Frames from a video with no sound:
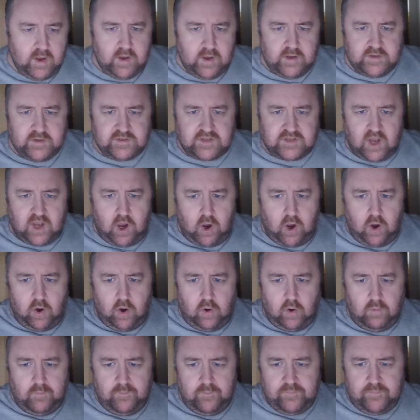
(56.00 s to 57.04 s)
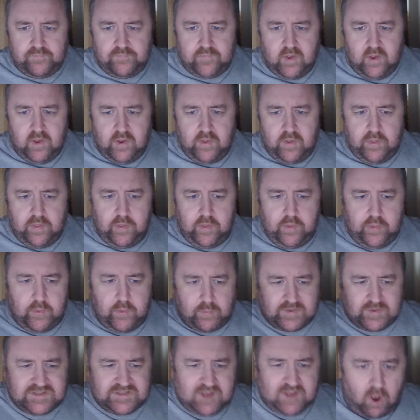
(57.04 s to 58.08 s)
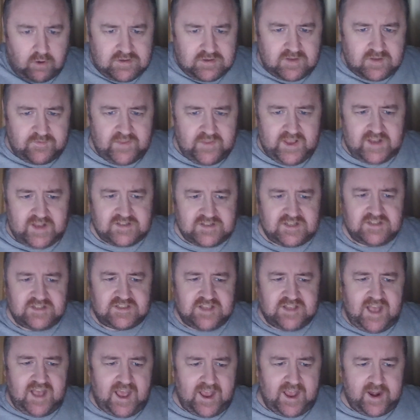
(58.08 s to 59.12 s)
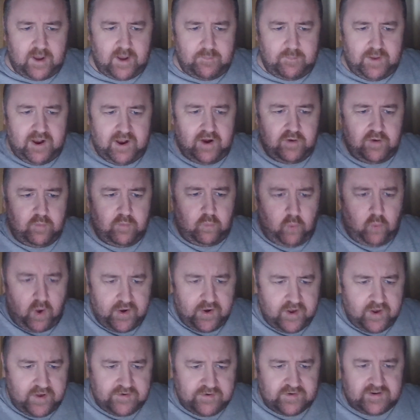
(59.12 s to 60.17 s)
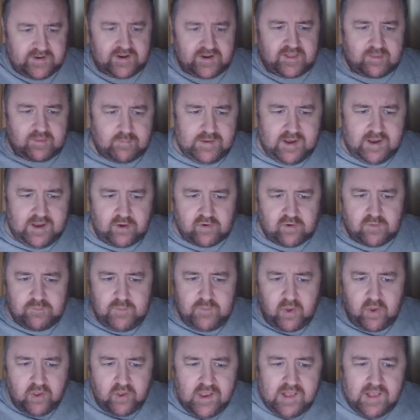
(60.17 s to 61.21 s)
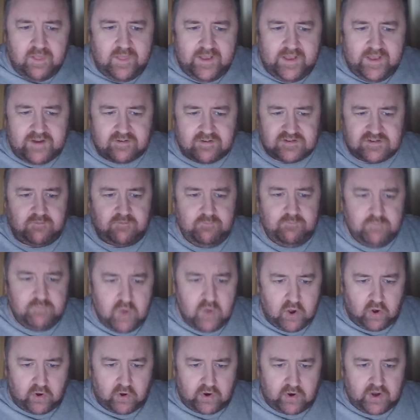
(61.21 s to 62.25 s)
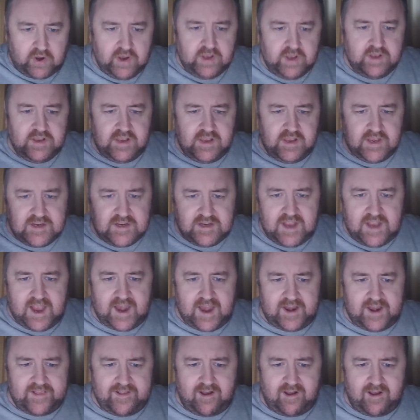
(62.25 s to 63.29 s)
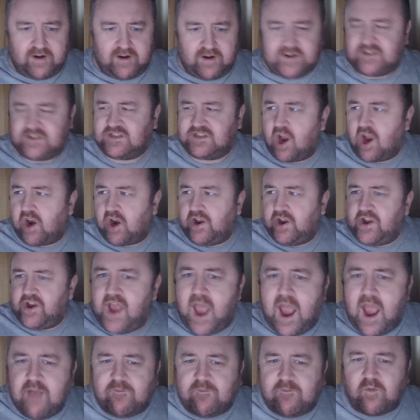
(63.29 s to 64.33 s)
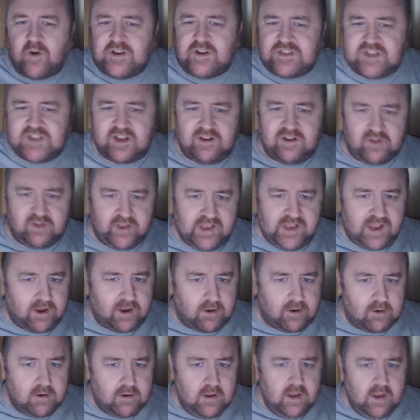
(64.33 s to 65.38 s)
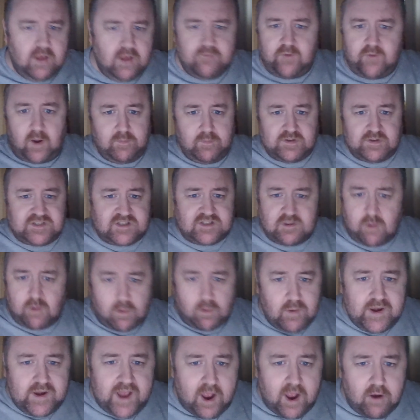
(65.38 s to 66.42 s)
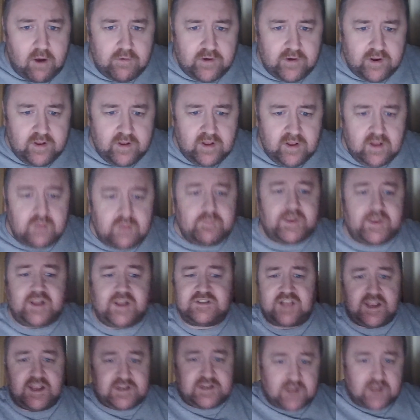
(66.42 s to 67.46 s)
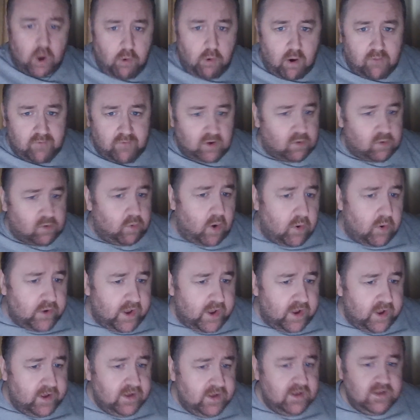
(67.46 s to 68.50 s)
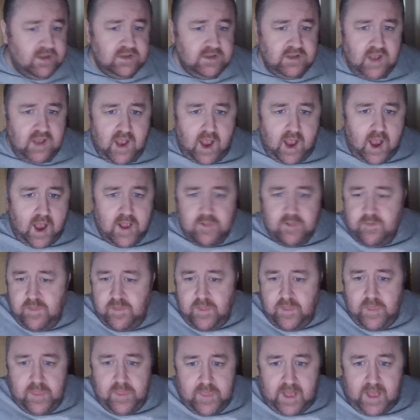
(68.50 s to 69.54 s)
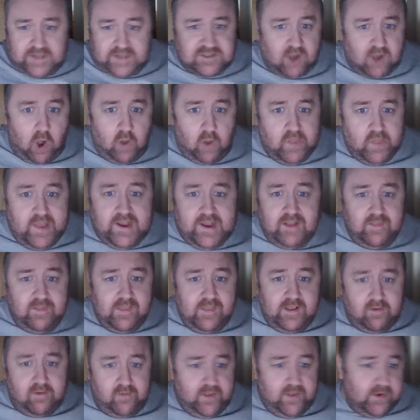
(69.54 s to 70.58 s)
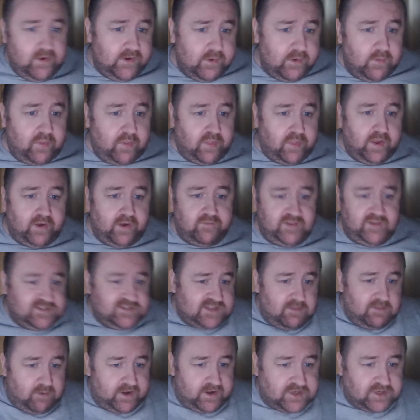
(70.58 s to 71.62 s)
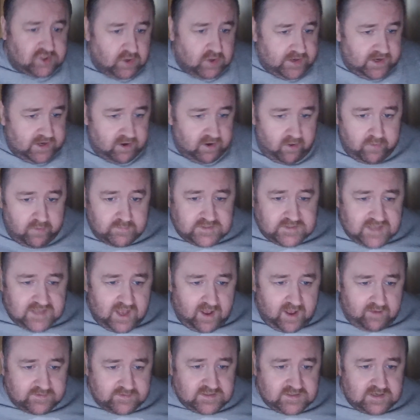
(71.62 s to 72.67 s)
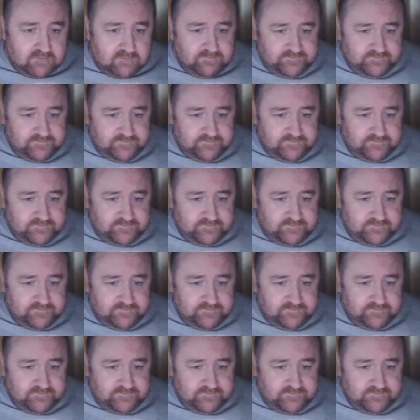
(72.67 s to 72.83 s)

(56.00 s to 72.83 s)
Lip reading: So the result of this is that about 100 to 300 million liters of milk in Canada are discarded every single year. Farmers throw it out because they go over quota, and that's all they can legally do with it, unless they want to drink it all themselves.